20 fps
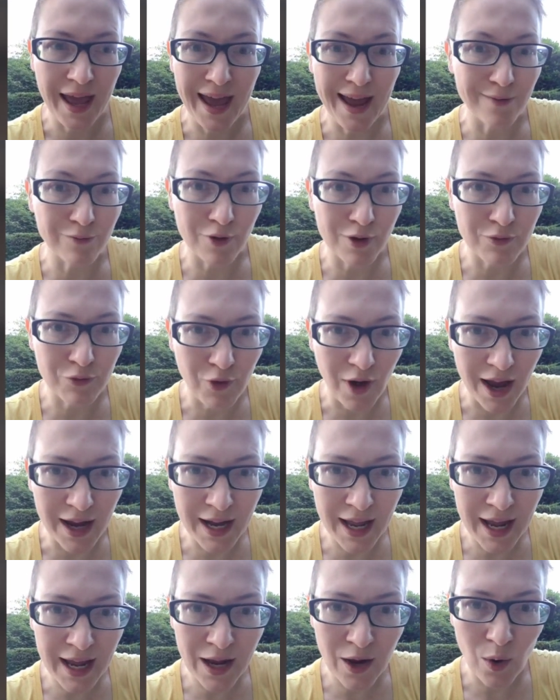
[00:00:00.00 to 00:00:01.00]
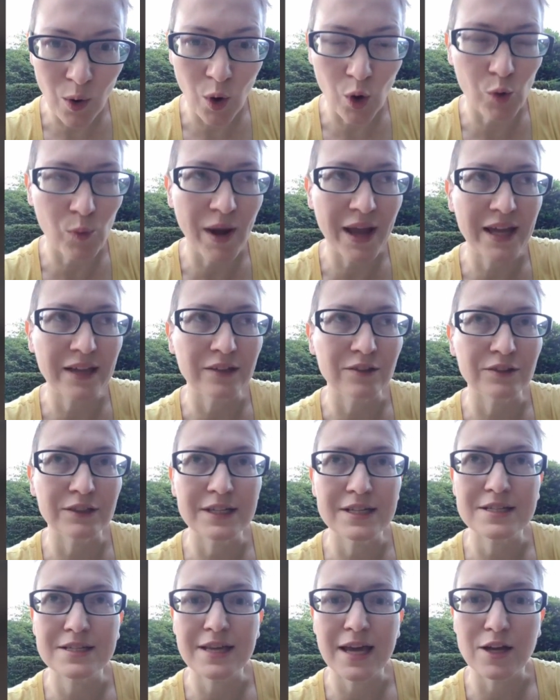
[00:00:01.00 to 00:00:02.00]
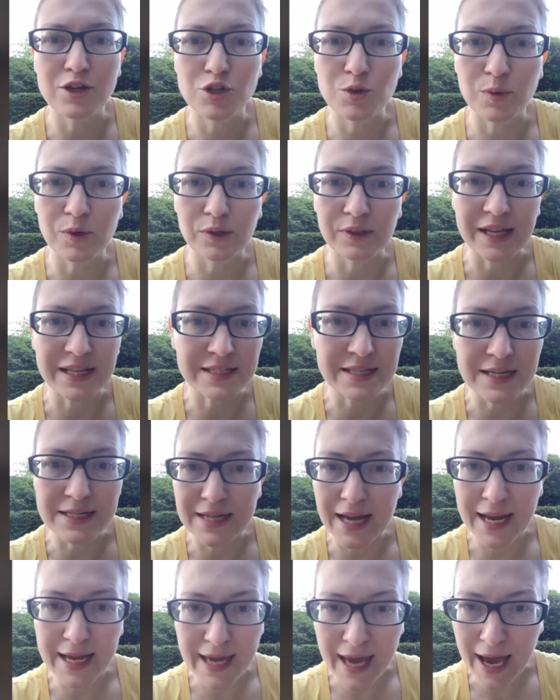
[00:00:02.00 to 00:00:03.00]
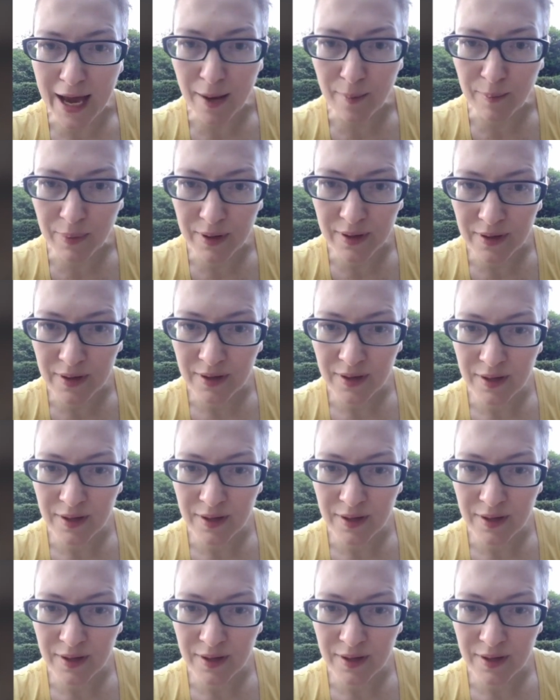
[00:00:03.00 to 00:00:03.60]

every Friday or regularly scheduled. It's a day camp.